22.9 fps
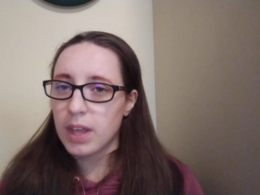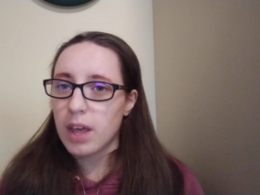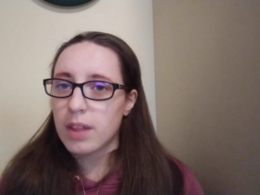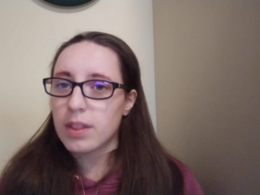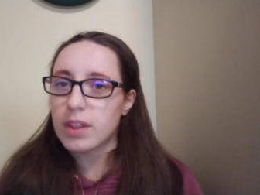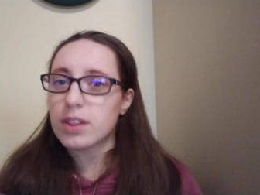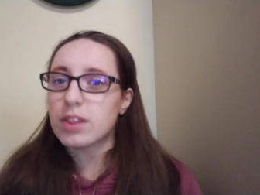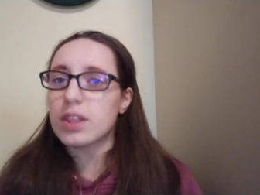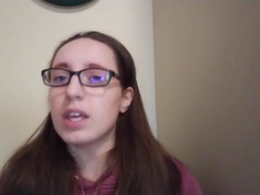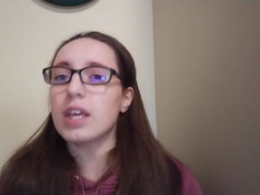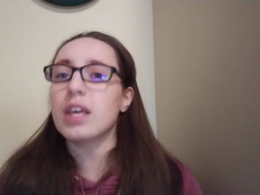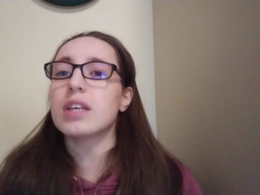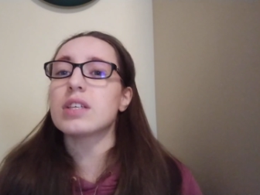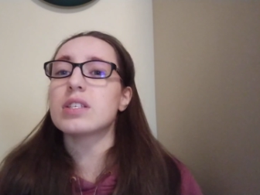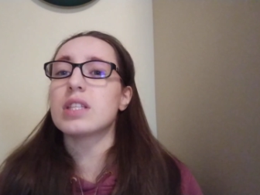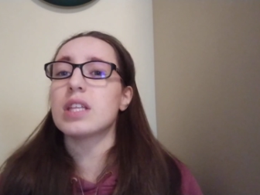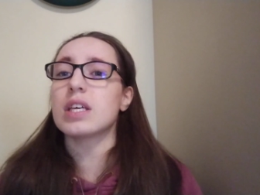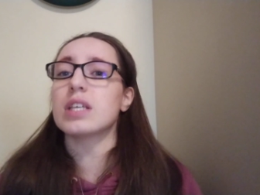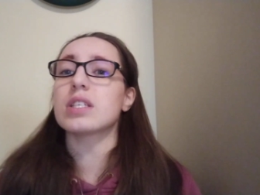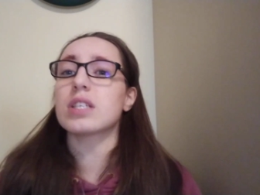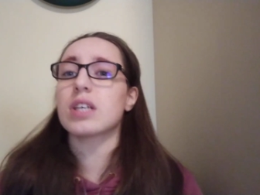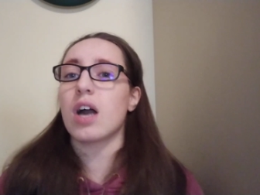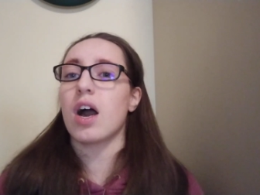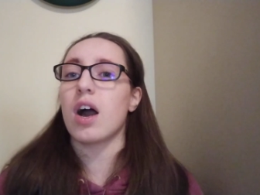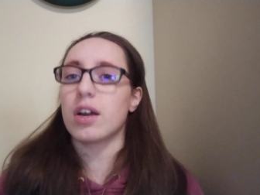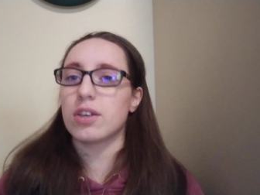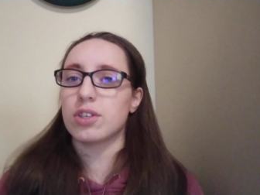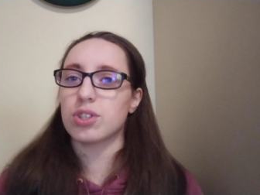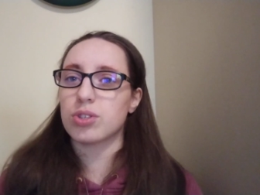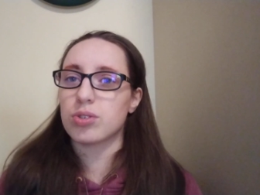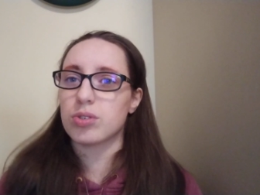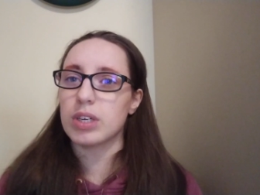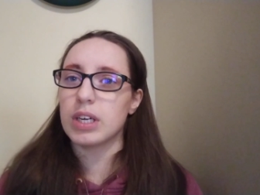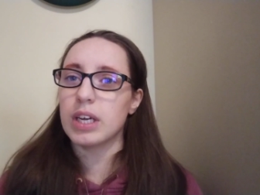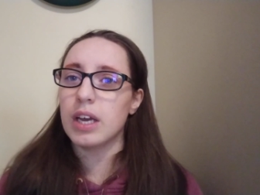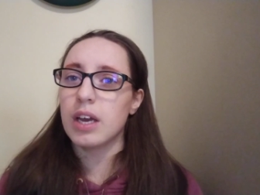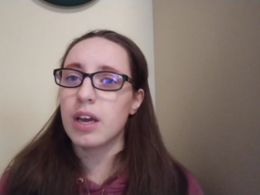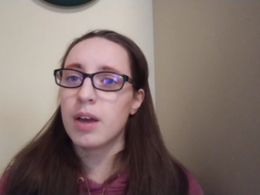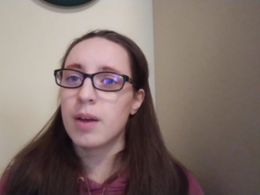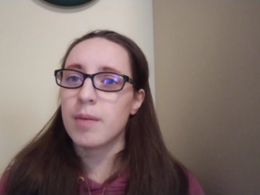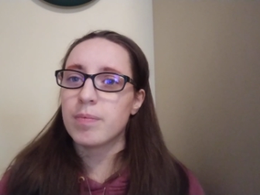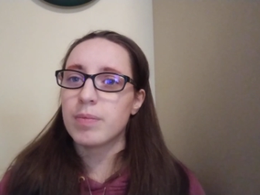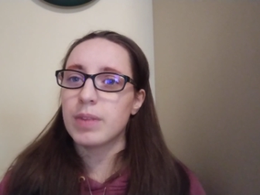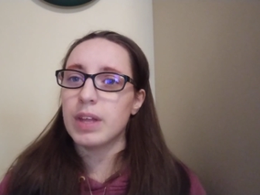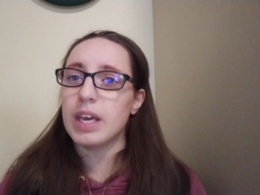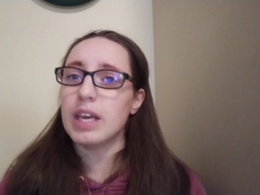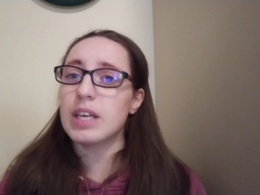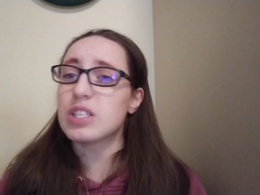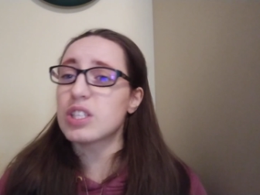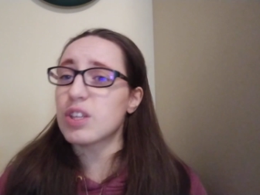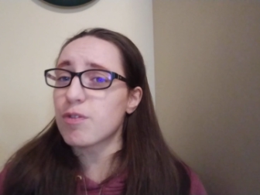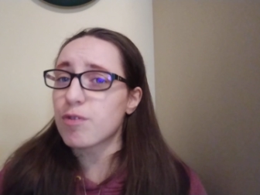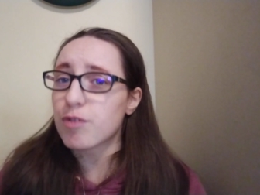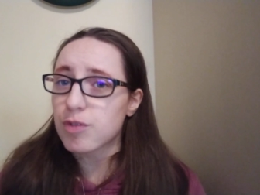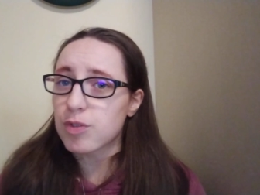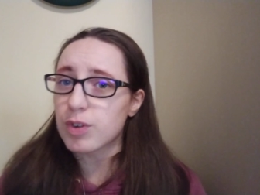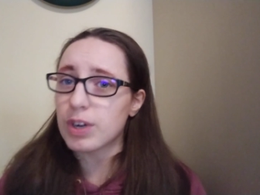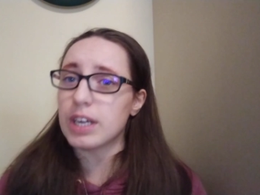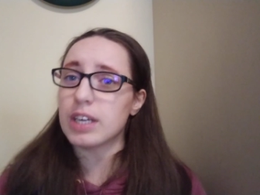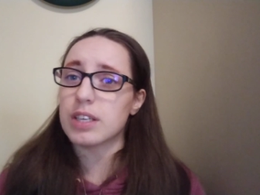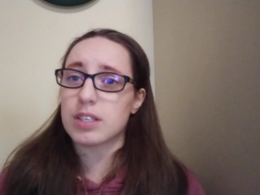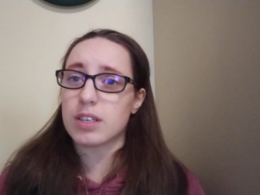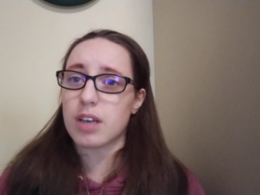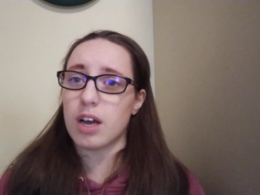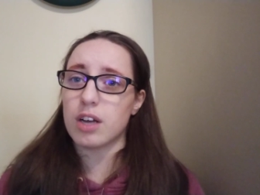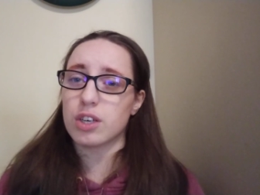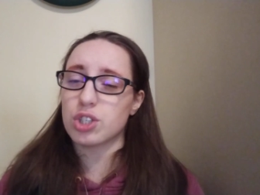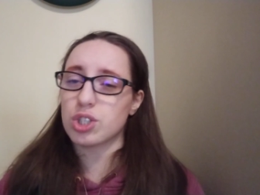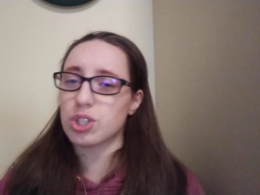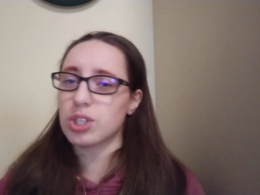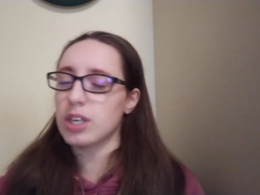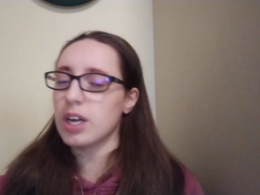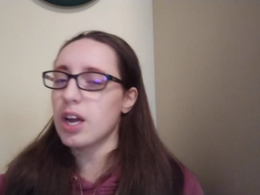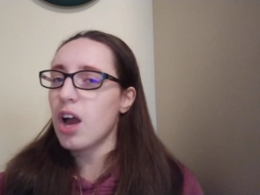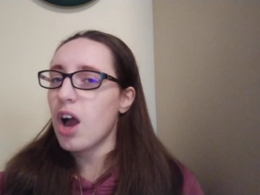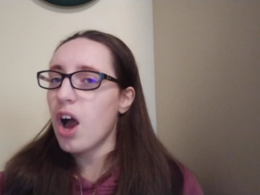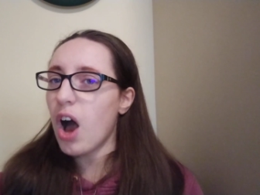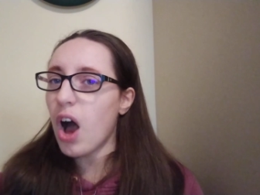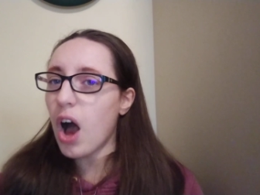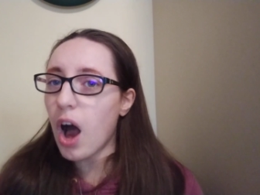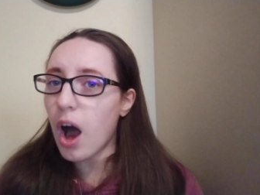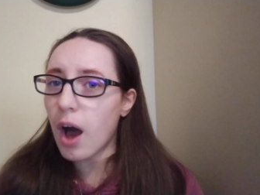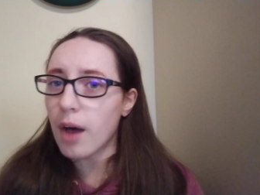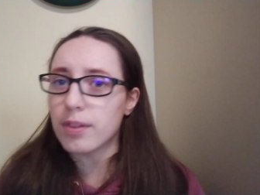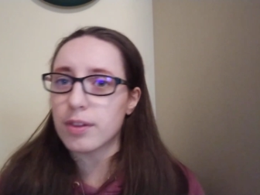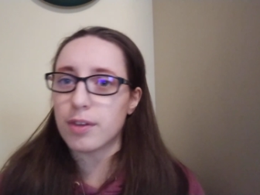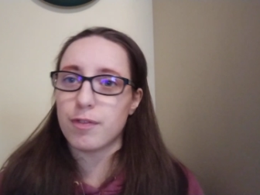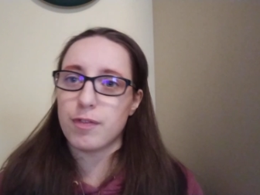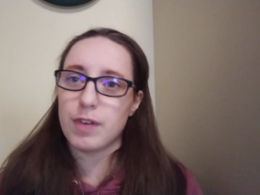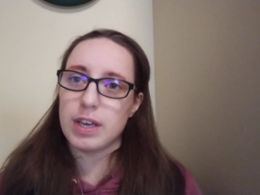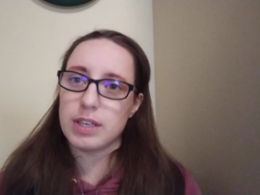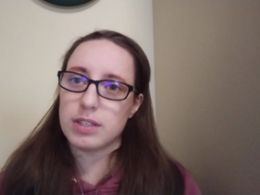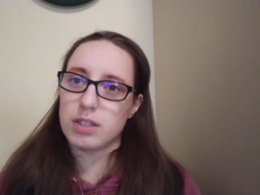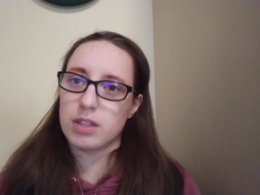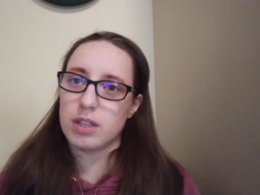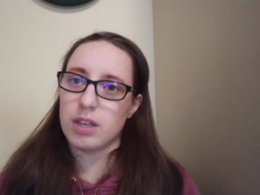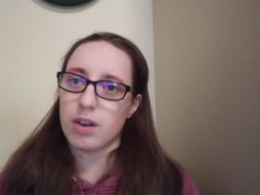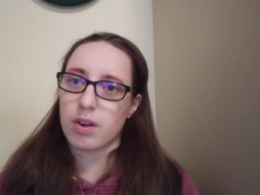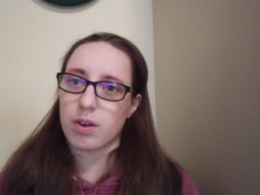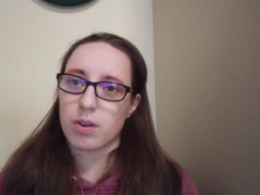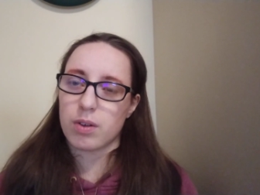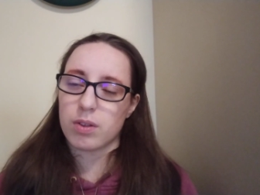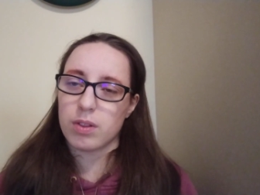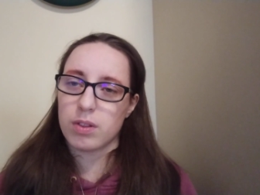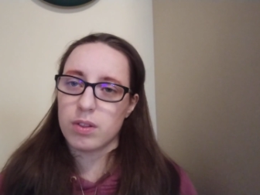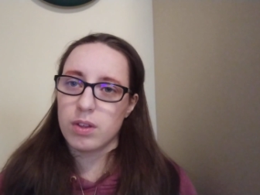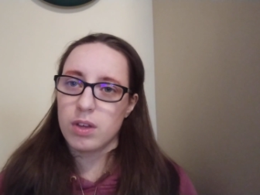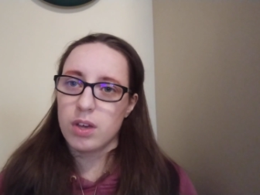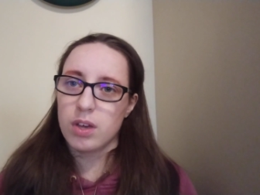The thing is, this country is the freest country on the face of the earth.